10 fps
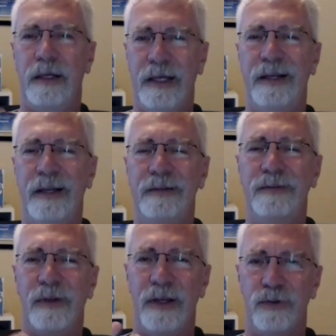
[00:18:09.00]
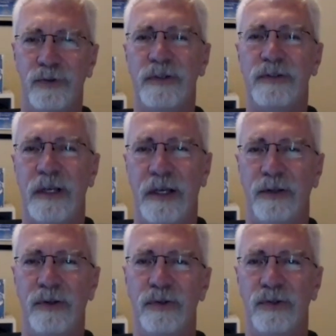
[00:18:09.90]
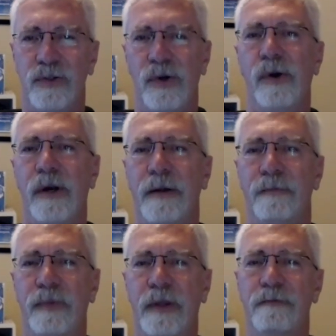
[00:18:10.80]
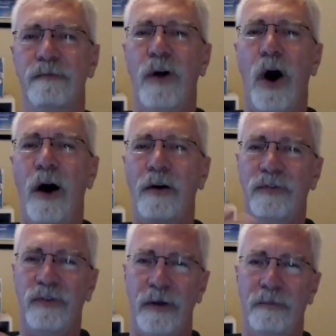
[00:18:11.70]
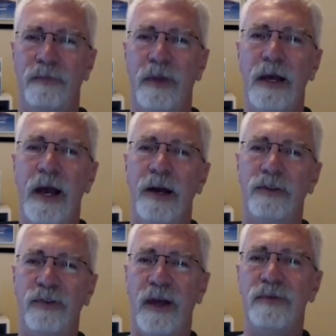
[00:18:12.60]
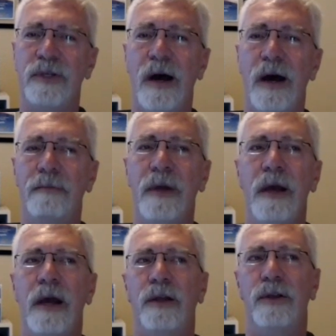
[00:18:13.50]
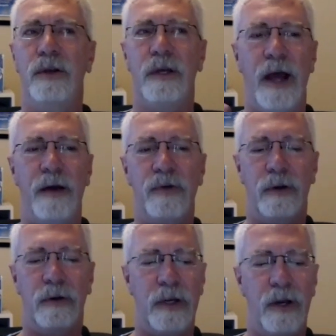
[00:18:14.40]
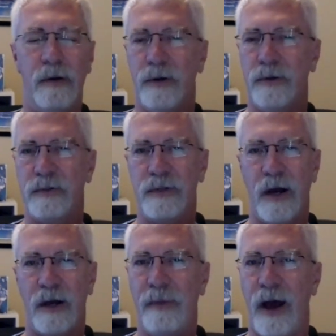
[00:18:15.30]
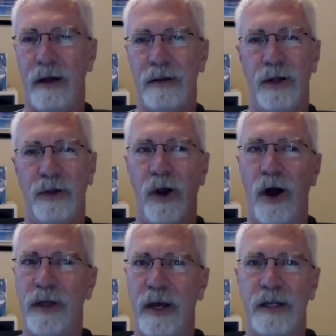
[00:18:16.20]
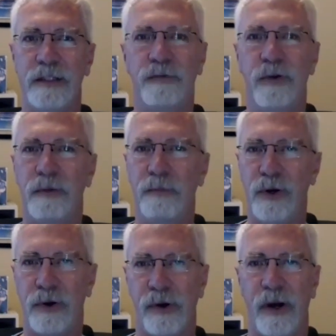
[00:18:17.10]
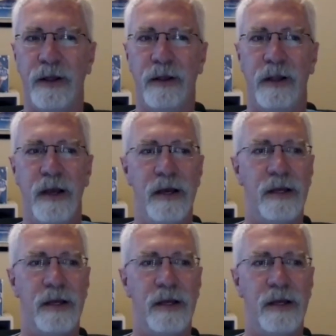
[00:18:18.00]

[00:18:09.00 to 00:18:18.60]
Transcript: gains interest in your story, involves them. At the same time, you can have your heroes talk about, they're on the hunt for the murderer, and